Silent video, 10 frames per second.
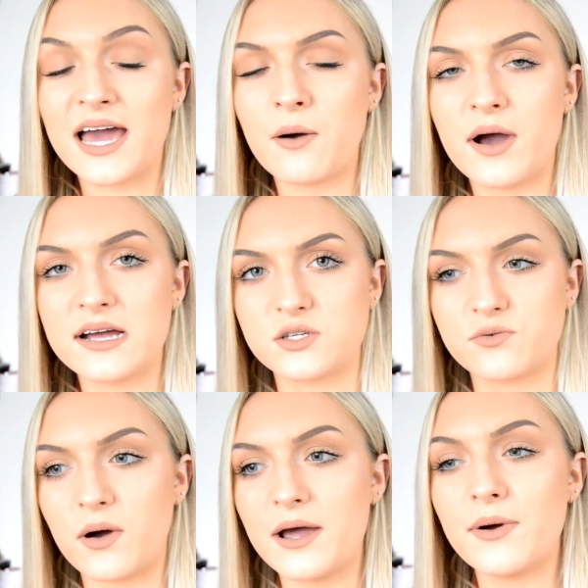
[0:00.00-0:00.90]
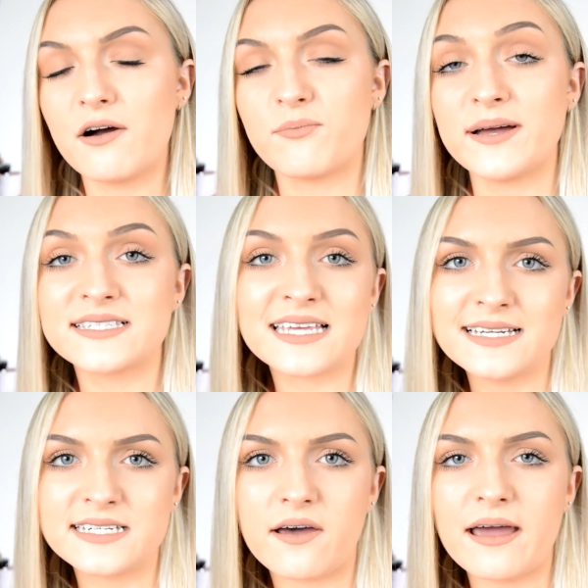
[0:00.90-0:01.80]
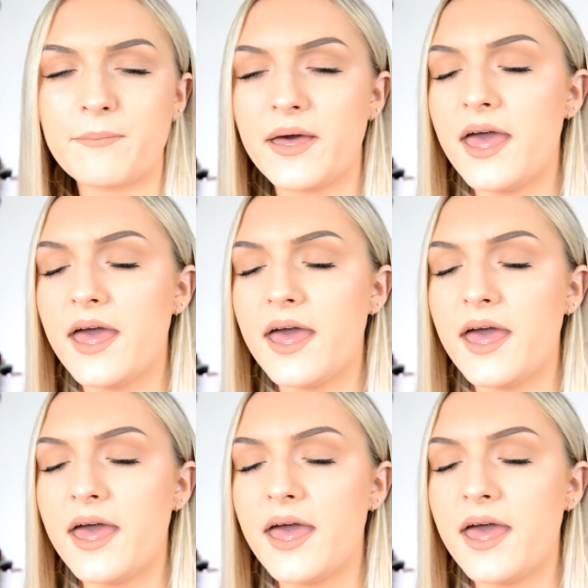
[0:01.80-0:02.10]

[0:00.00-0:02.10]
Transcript: That works quite well for my skin type,